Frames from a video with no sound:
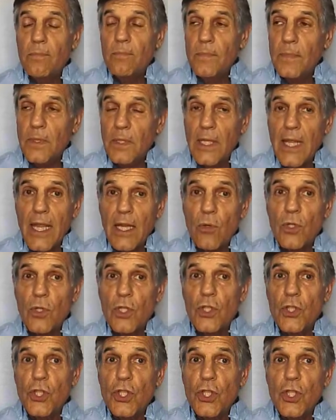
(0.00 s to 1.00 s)

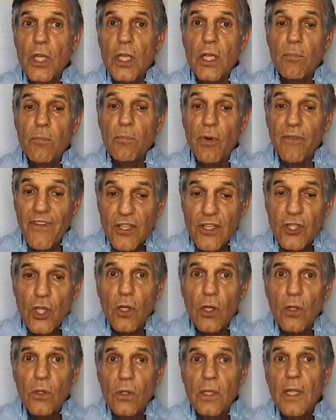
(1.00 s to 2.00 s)
language
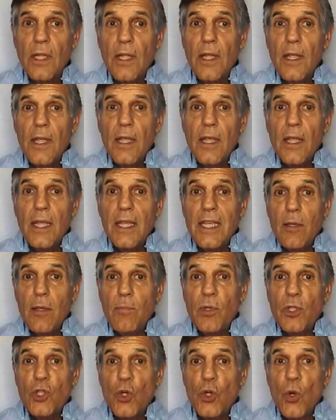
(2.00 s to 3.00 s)
professional. Keep
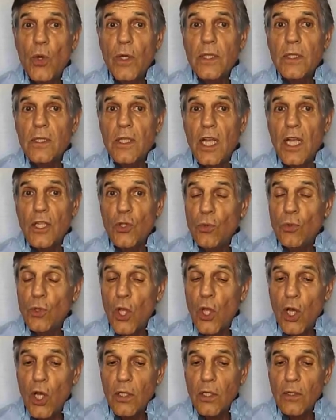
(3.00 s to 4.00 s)
it short, not too
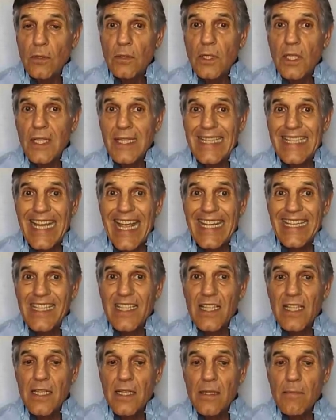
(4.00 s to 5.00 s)
long,
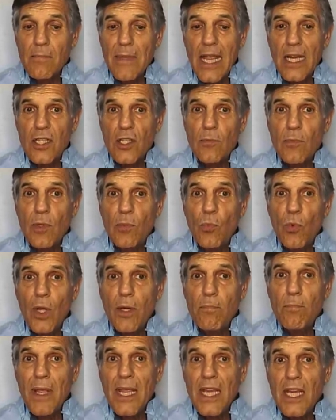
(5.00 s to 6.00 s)
concise, maximum 1
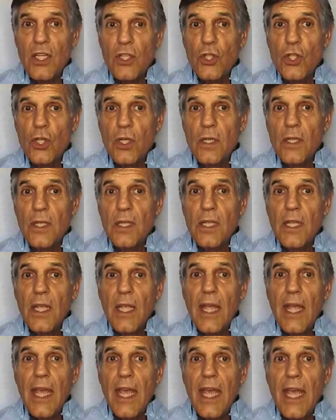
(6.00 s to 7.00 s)
page,
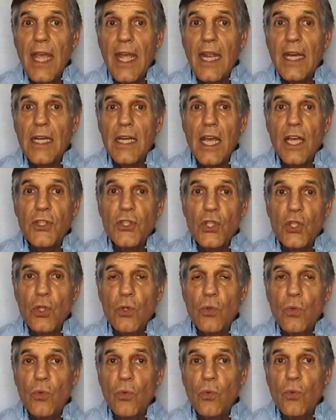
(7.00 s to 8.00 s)
and
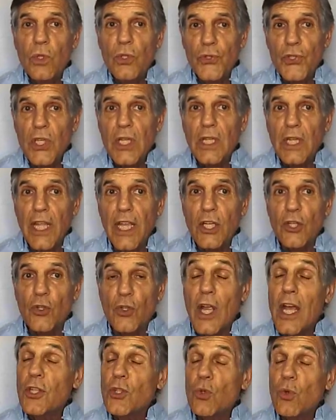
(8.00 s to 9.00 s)
we'll see later,
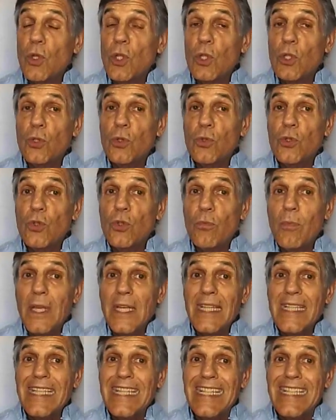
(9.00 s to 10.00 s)
not to include too many
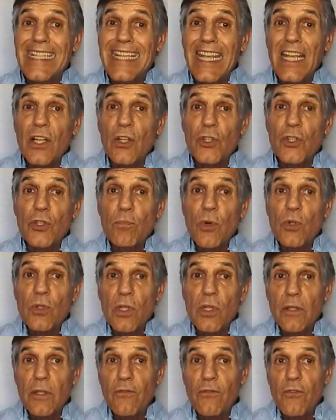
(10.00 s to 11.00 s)
details,
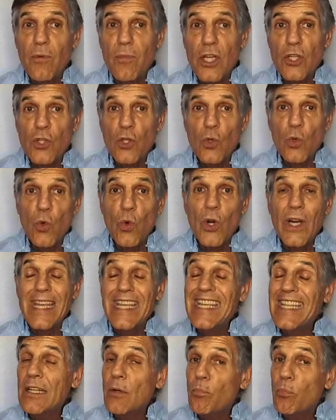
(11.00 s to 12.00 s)
personal information, or
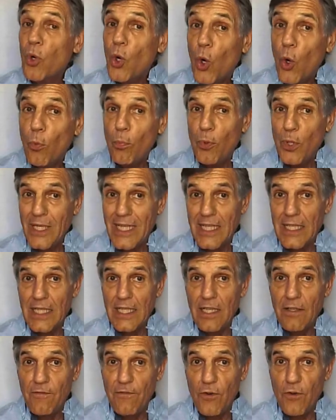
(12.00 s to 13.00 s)
inappropriate
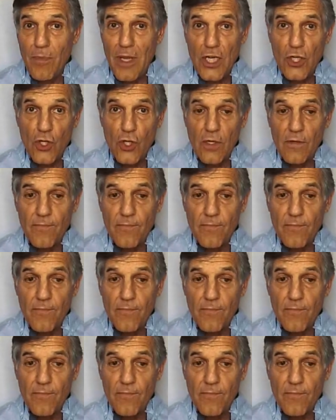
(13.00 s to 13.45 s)
information.